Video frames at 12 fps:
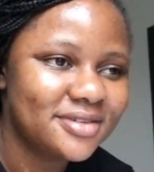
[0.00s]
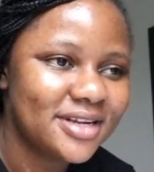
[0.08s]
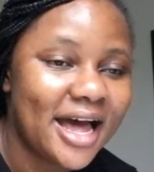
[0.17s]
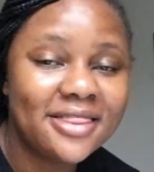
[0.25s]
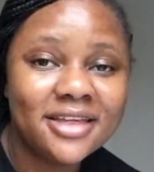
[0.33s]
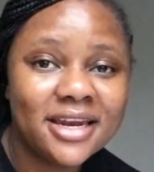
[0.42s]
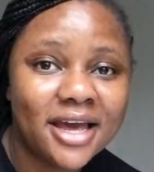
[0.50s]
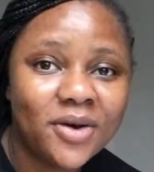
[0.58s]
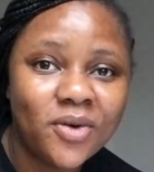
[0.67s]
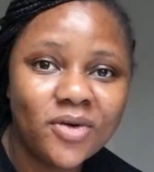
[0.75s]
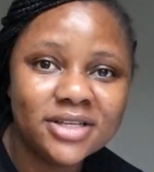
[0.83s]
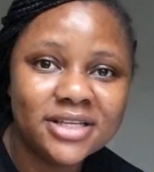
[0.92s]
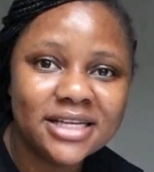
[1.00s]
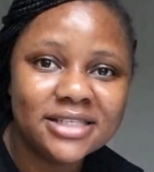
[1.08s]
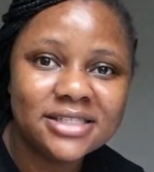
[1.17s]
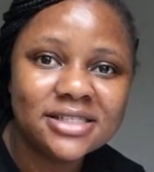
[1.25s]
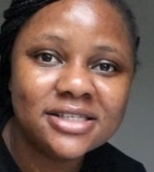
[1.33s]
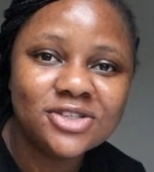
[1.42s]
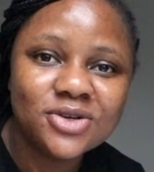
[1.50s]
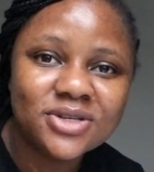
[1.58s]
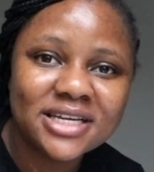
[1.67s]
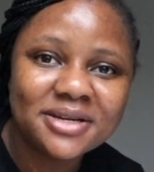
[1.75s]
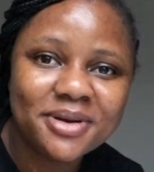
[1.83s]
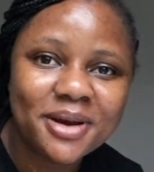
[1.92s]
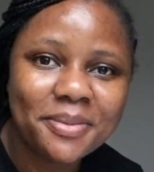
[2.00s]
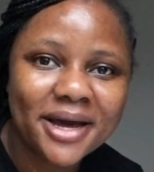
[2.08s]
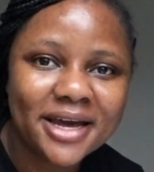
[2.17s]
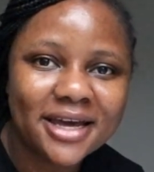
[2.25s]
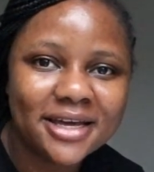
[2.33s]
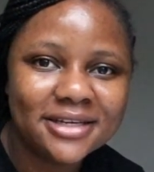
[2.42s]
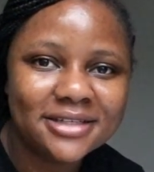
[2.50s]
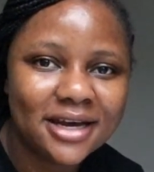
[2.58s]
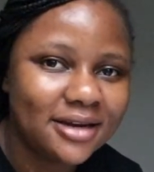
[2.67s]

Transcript: And then I called that, is it you sent me a package?